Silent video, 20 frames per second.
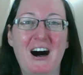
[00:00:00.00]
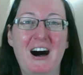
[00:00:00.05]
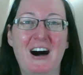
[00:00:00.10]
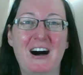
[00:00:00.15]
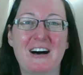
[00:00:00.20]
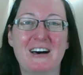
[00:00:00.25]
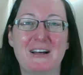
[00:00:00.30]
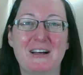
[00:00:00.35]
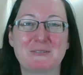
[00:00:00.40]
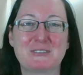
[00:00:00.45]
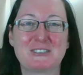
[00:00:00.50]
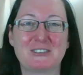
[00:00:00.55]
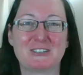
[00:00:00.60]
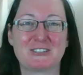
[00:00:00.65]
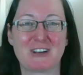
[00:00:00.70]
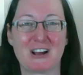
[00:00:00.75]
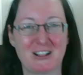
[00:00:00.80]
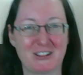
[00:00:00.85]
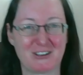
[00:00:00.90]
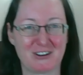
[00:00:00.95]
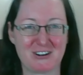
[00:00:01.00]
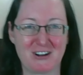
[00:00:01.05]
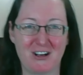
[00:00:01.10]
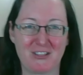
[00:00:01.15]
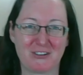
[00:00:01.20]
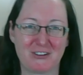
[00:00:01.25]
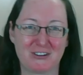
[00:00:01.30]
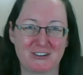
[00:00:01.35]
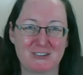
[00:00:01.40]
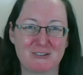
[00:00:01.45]
I'm still trying to learn all
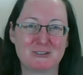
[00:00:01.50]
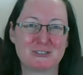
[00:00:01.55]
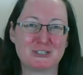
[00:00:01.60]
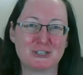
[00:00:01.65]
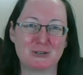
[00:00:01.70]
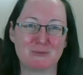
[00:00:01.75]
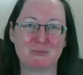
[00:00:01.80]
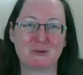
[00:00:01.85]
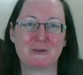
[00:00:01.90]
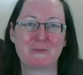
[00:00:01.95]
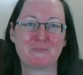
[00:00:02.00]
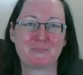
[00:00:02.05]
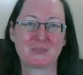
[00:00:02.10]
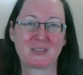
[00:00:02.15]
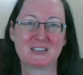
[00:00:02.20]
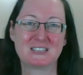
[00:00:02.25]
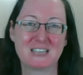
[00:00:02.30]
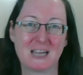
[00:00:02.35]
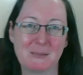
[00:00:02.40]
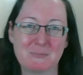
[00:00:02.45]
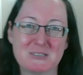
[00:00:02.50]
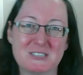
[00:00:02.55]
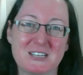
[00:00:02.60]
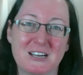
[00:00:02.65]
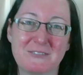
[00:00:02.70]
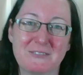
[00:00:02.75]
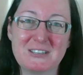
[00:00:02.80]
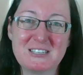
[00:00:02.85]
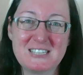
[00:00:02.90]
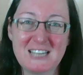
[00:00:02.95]
their YouTube type
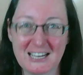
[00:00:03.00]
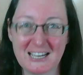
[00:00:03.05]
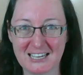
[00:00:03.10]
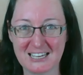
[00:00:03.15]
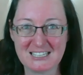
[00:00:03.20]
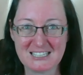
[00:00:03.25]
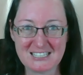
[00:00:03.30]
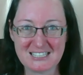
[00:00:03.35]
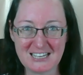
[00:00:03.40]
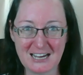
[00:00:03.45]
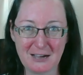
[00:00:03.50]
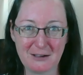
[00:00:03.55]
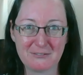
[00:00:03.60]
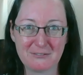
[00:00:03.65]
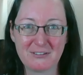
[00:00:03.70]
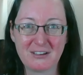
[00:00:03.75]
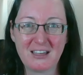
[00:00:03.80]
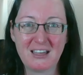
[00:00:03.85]
stuff and techie stuff.